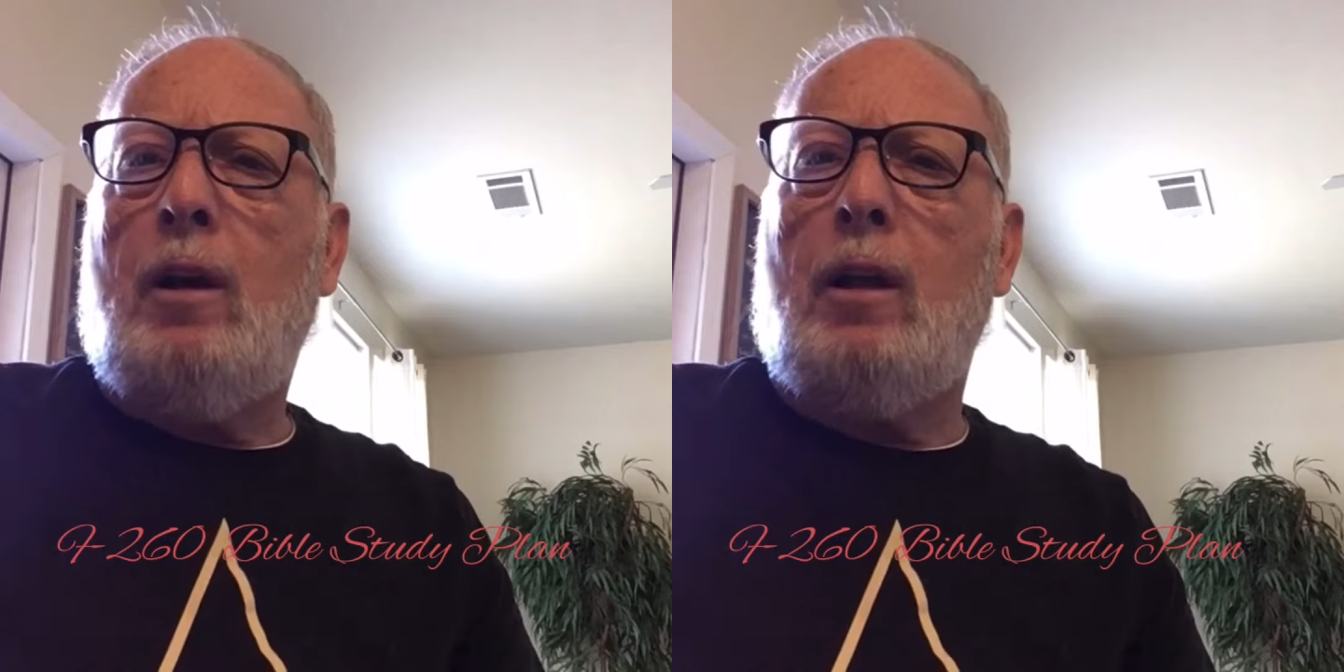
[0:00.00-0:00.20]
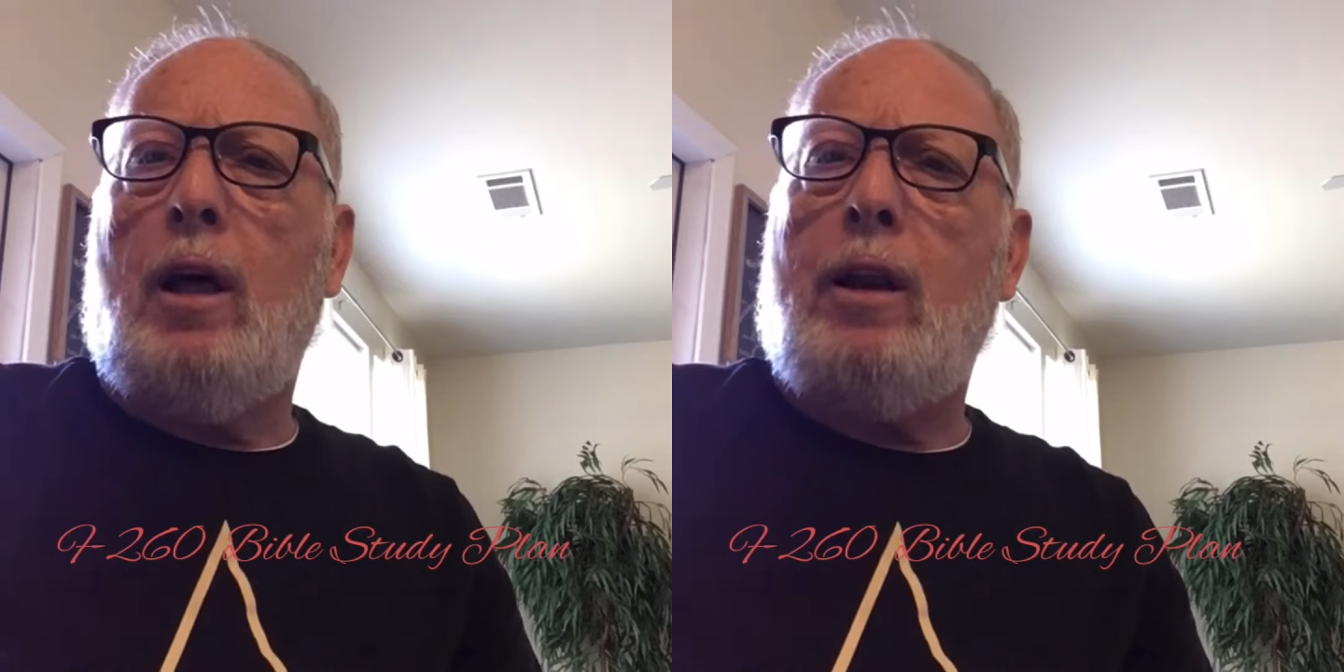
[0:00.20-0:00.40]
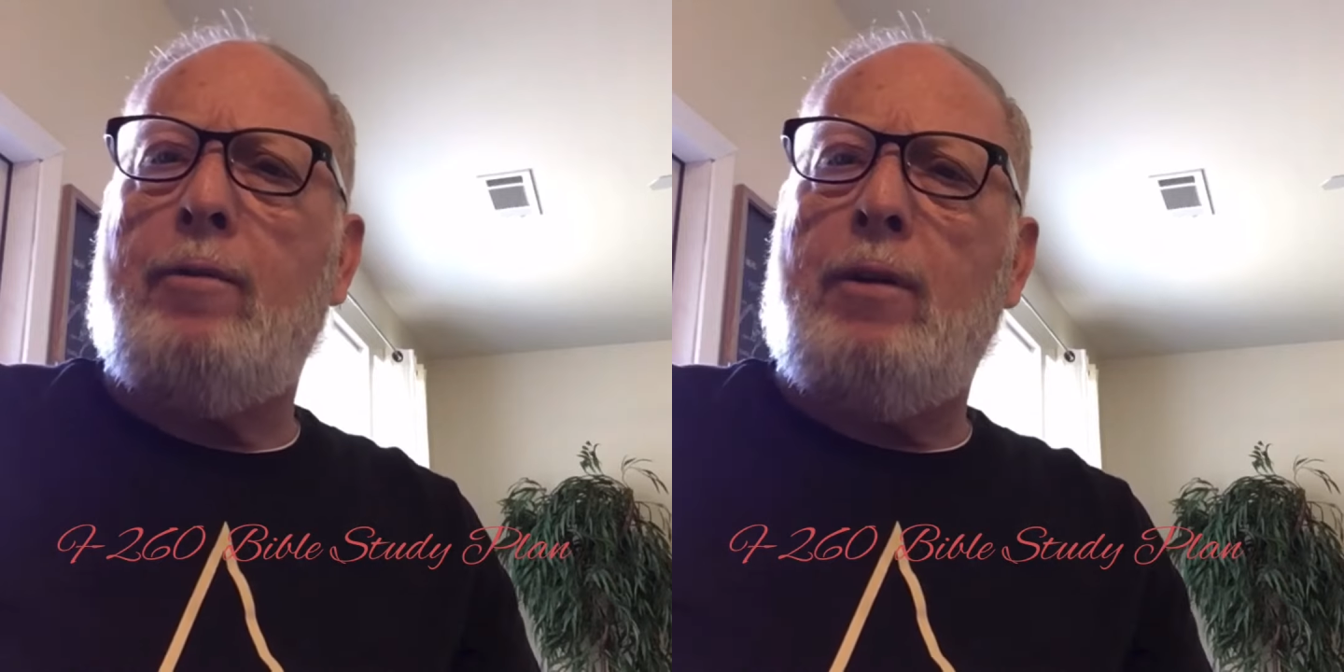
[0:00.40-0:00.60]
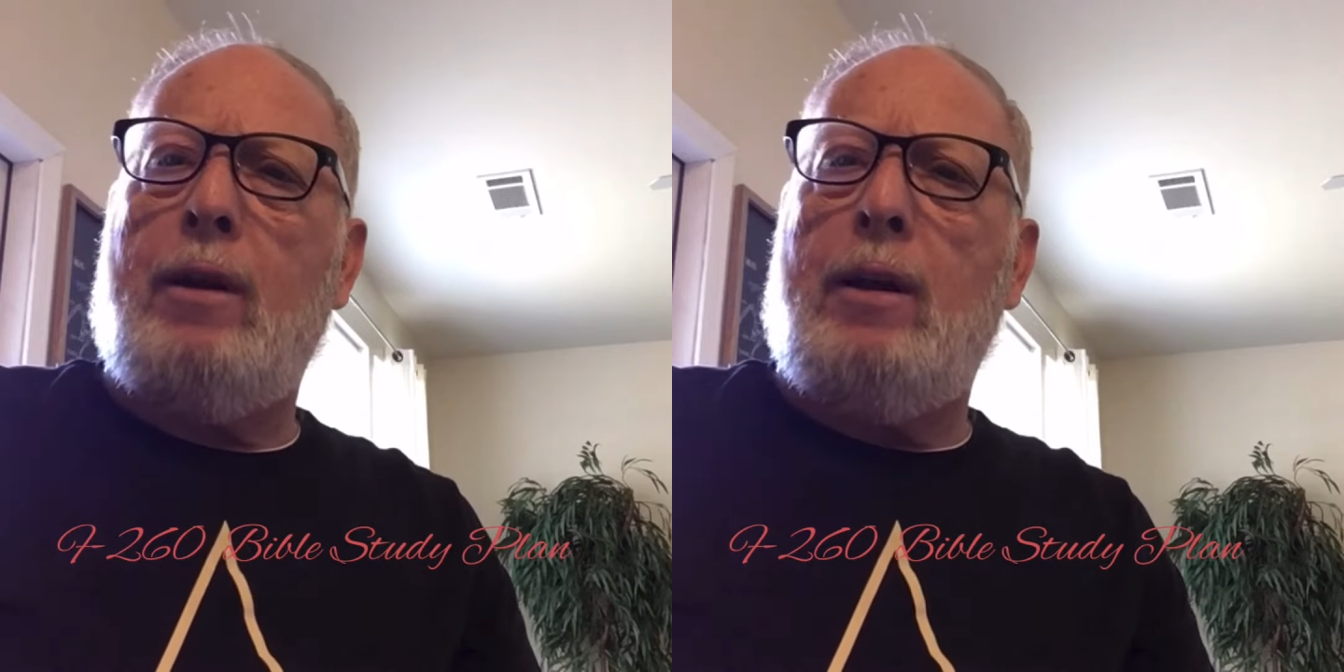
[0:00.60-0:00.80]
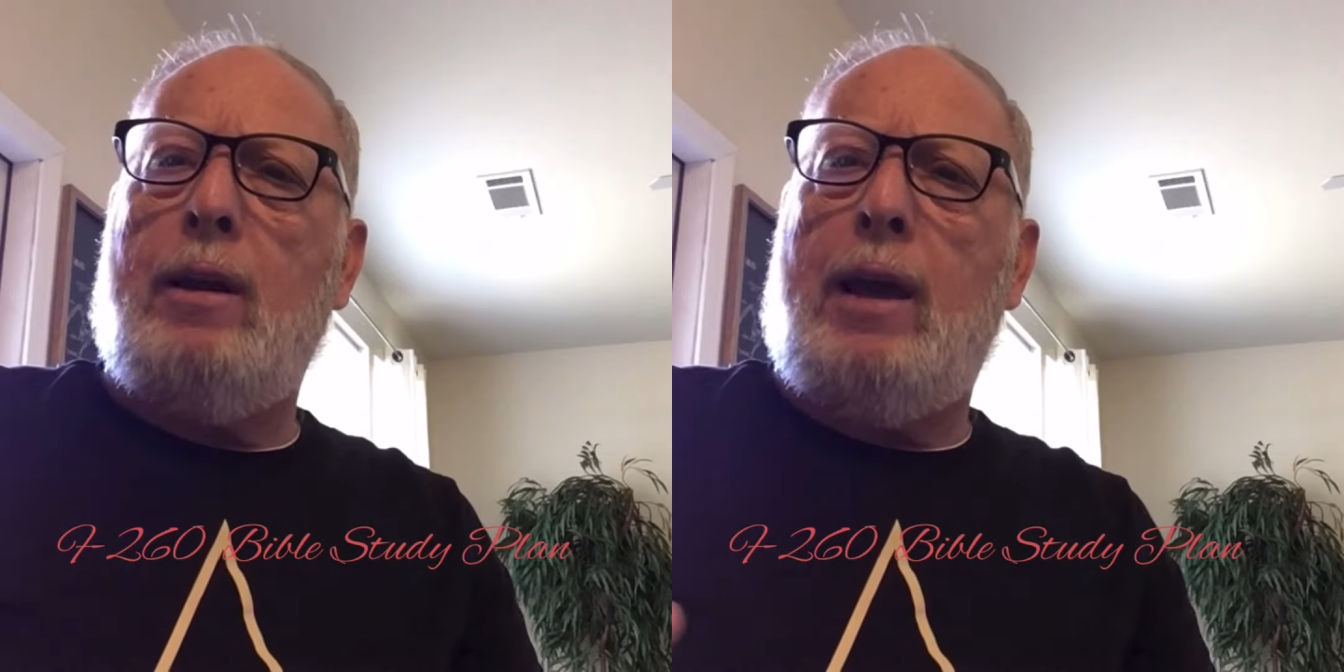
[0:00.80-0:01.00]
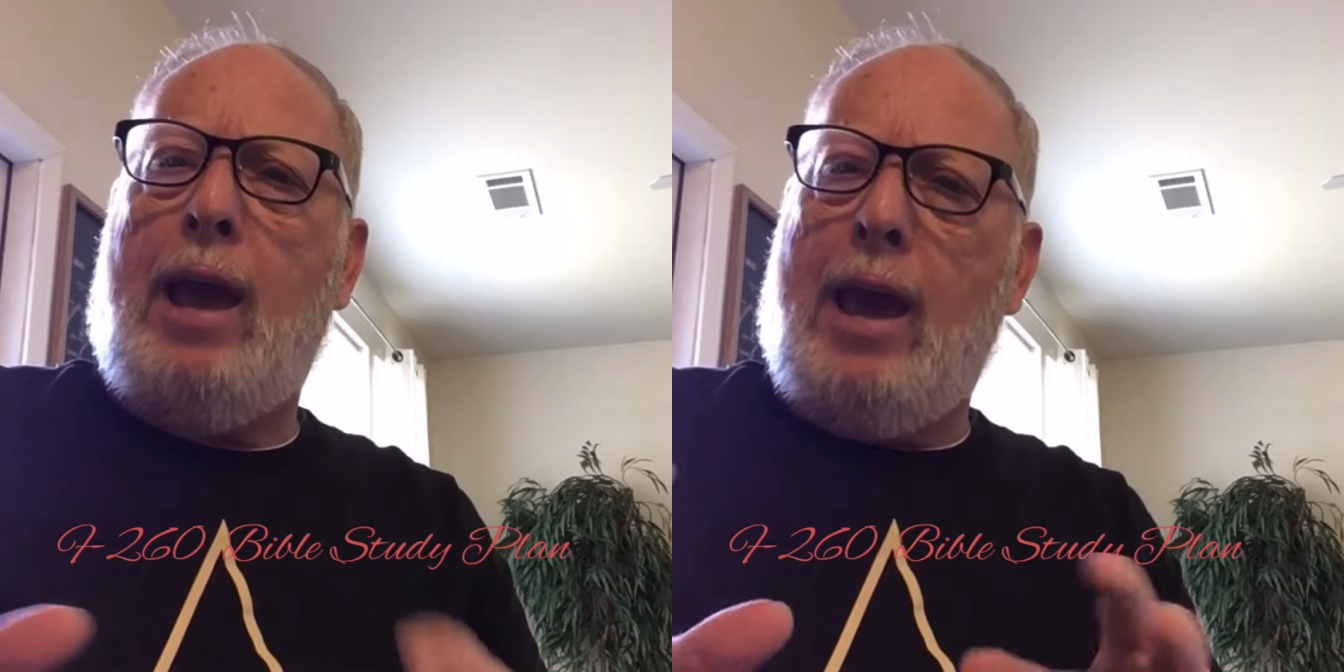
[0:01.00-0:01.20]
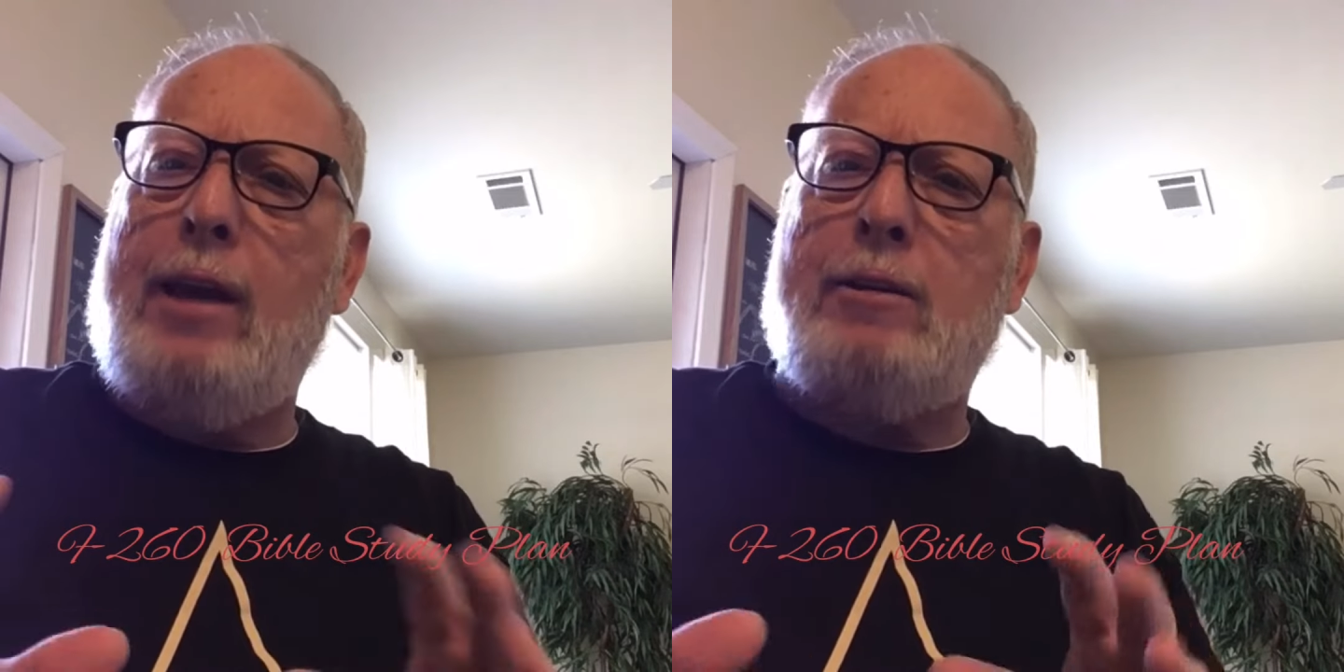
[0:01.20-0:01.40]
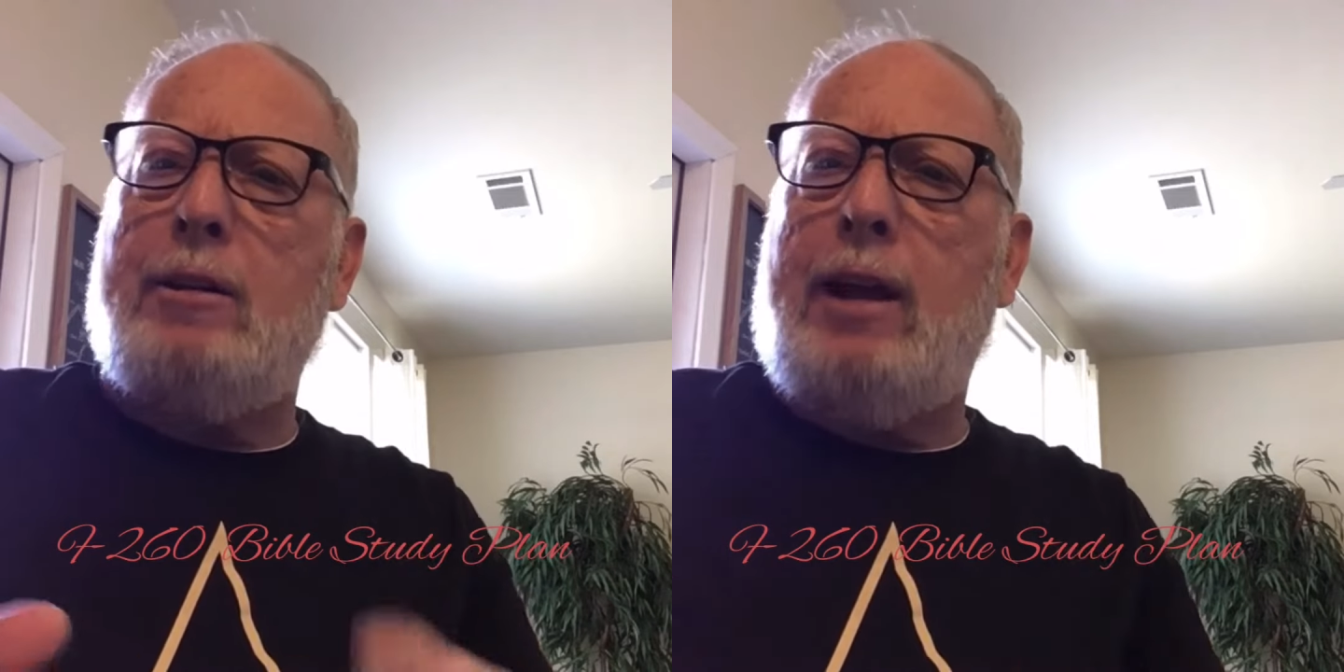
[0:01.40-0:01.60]
a lot of
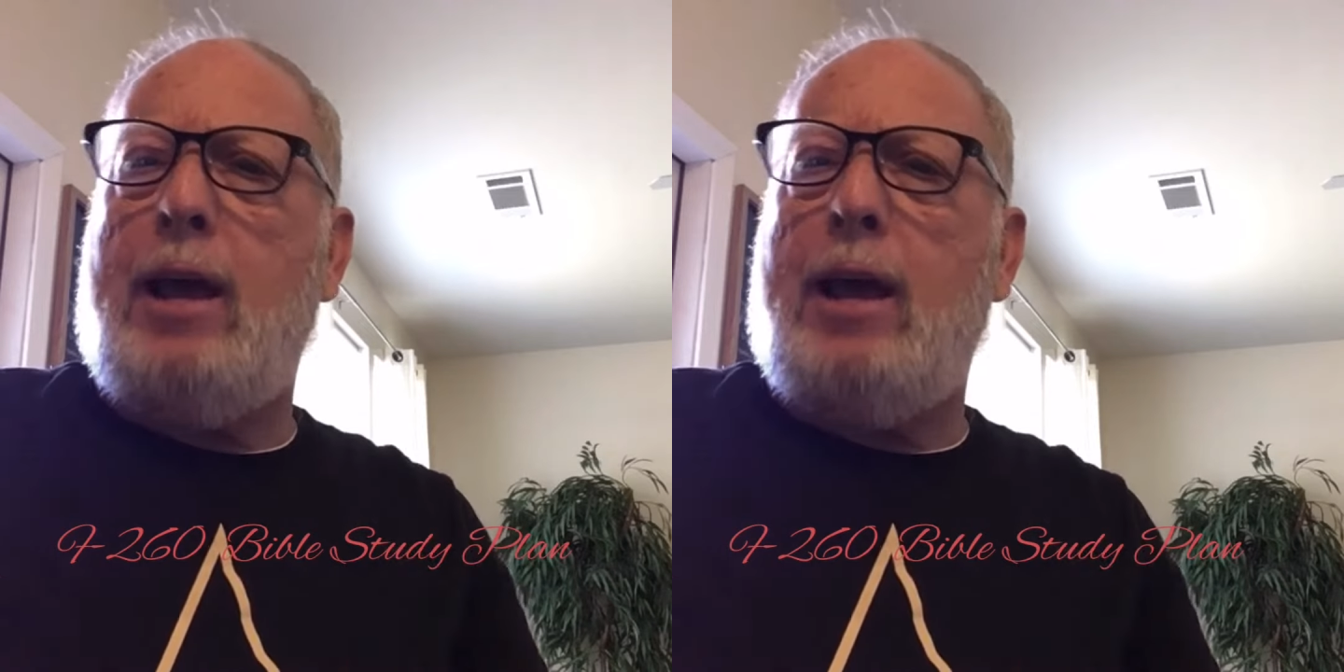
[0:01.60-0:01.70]
angst and